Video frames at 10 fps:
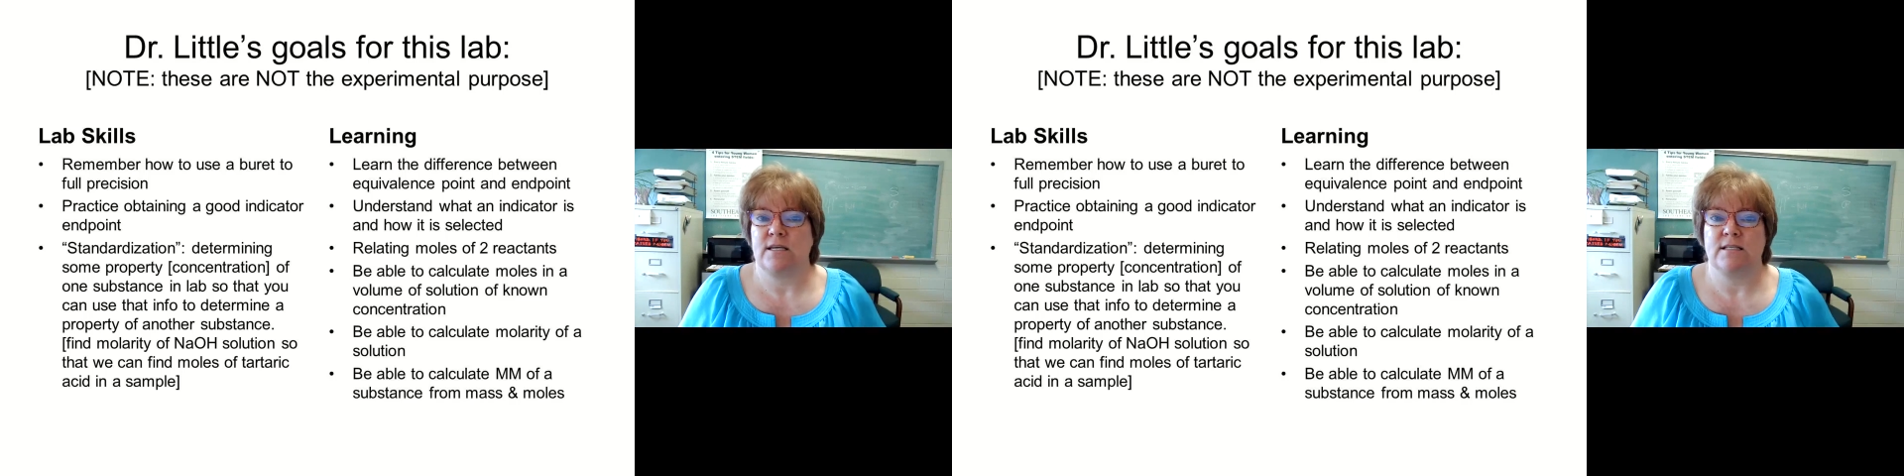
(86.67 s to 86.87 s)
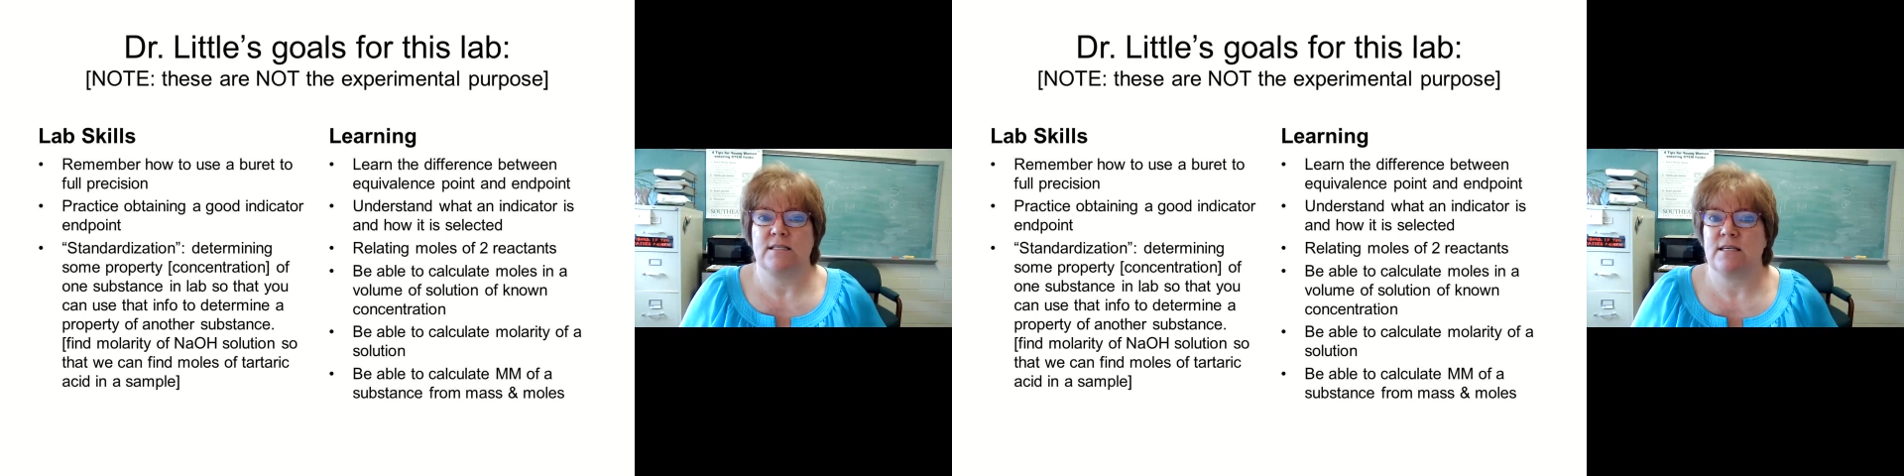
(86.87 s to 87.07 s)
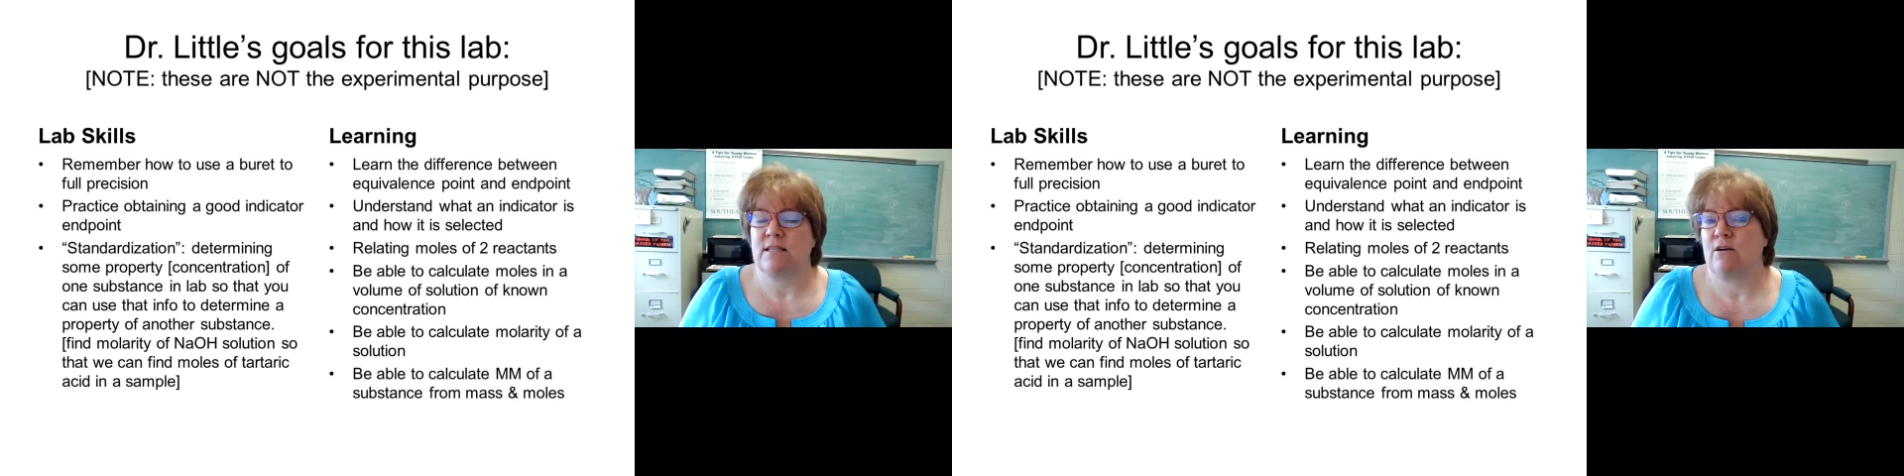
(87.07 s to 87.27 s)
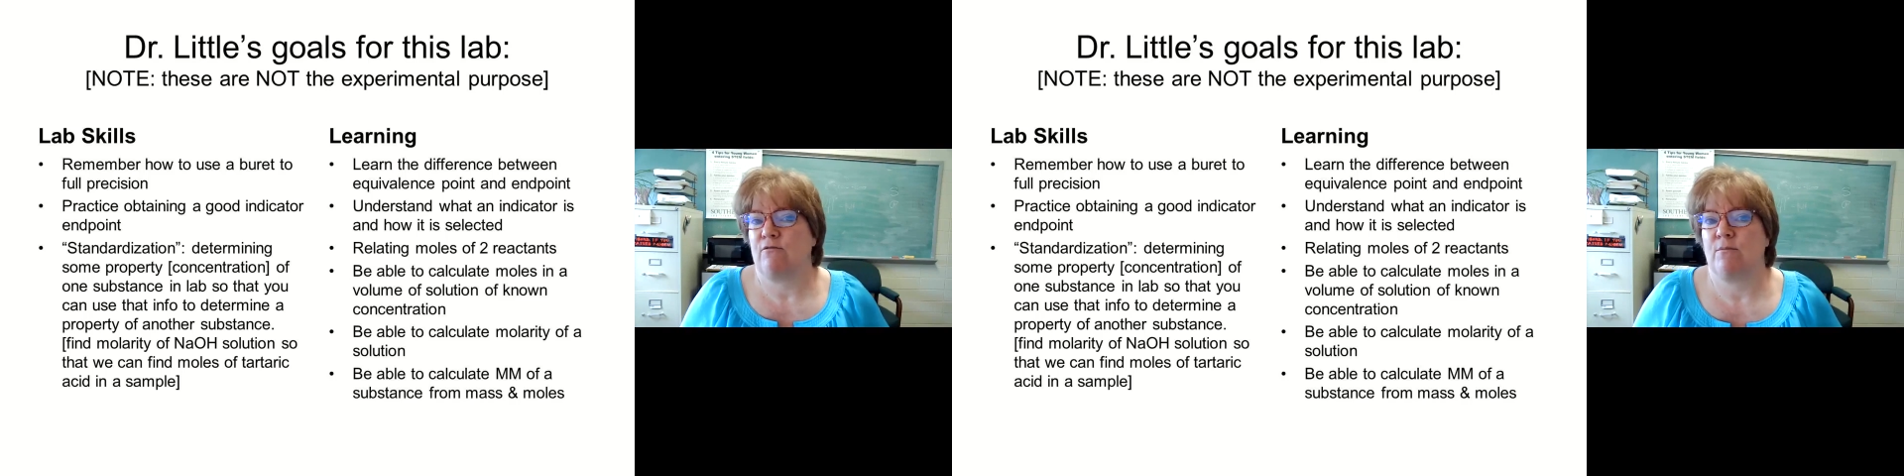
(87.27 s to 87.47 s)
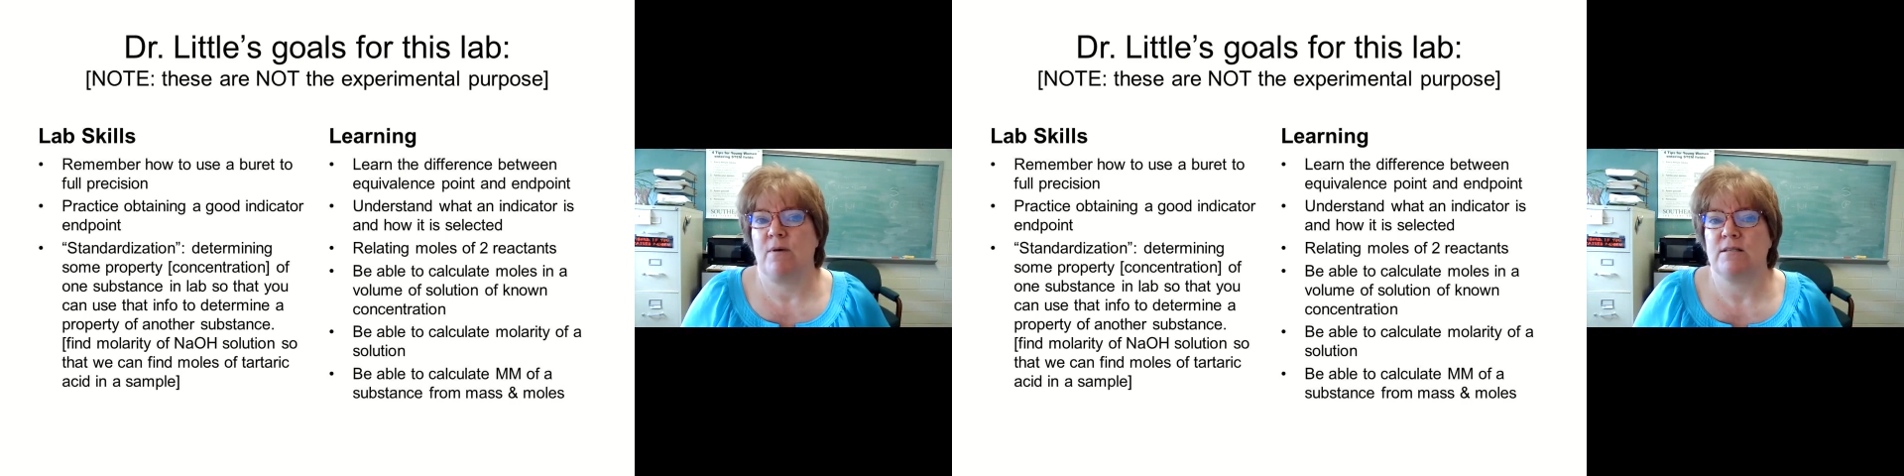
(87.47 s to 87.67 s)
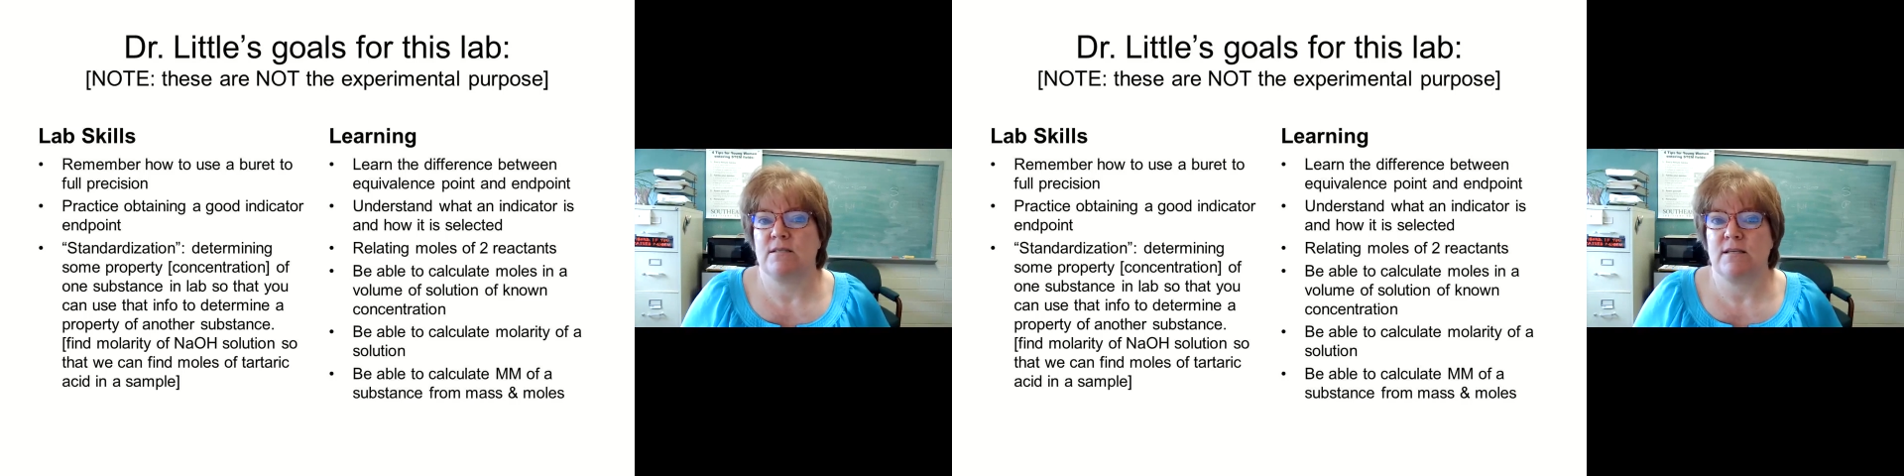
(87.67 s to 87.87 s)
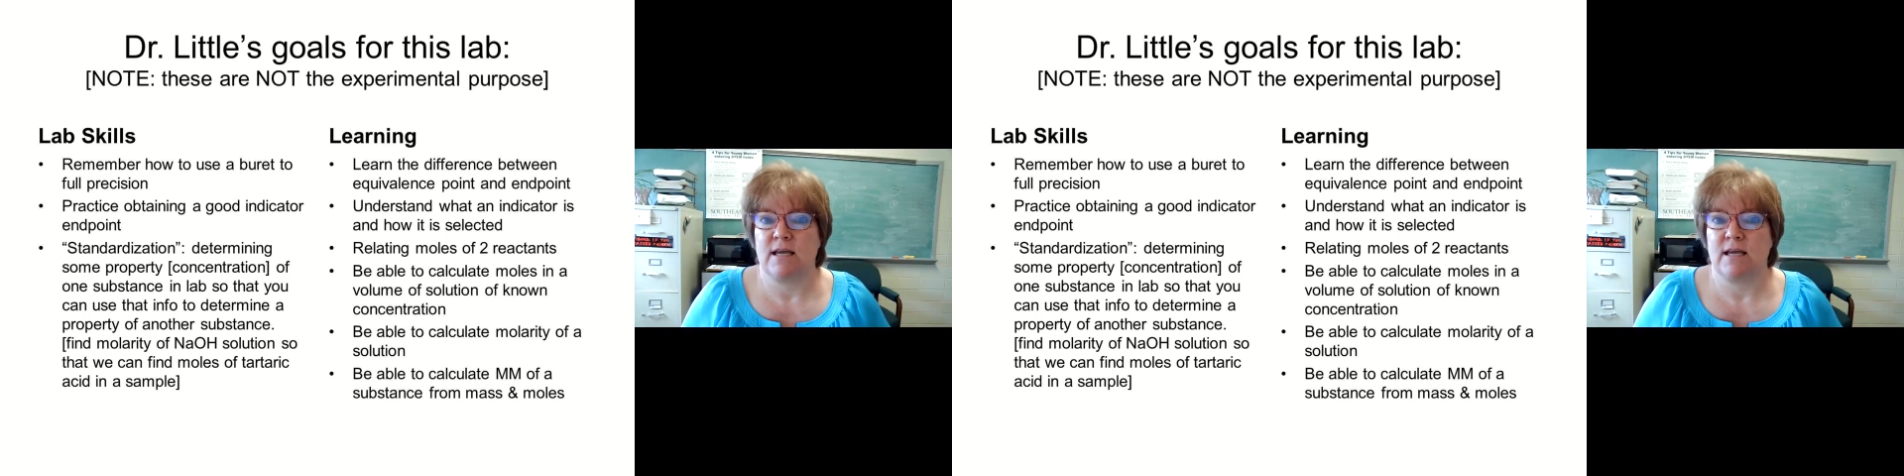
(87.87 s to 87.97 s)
It can sit there for months